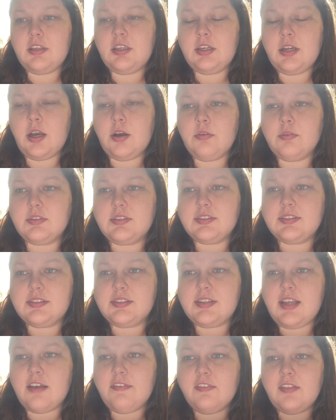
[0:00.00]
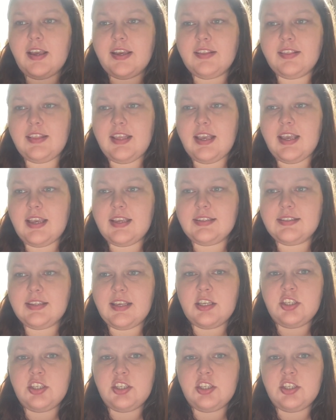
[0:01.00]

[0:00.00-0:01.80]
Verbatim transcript: you know, stuff like this